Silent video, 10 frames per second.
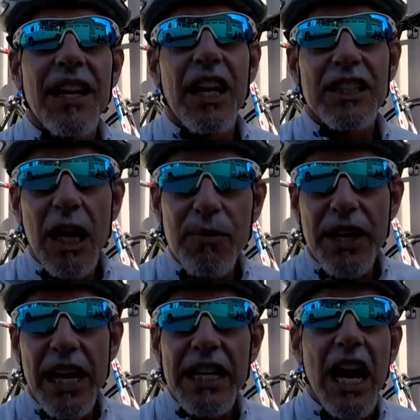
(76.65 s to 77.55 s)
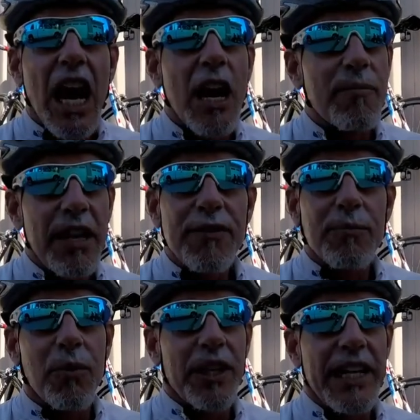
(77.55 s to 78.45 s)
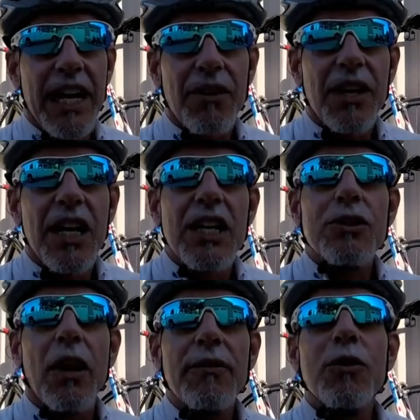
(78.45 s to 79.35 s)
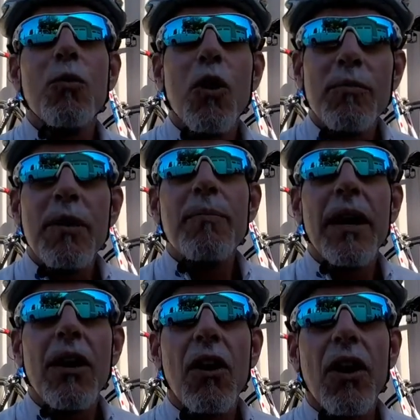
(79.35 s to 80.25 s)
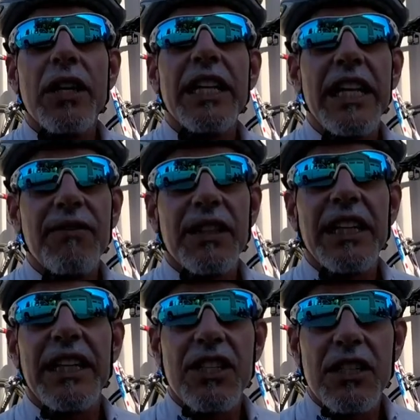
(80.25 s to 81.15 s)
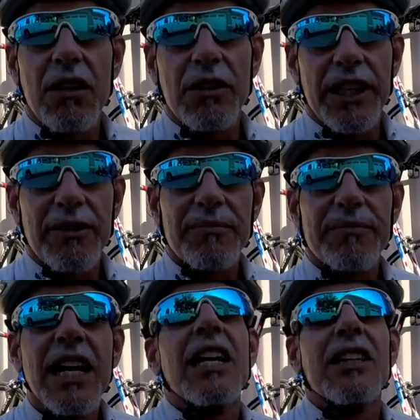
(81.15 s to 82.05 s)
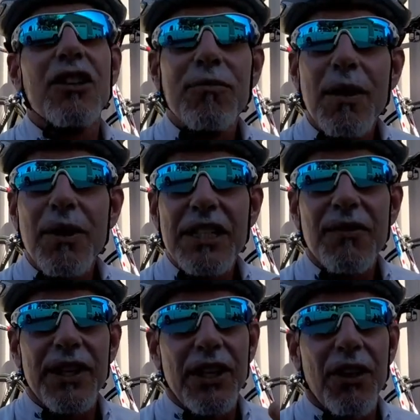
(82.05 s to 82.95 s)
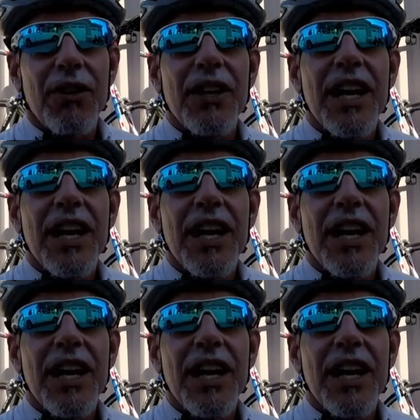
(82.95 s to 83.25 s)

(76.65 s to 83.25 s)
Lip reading: On top of that, I'm AFib boy now, so I have to warm up my heart evenly and slowly. Look for my race video.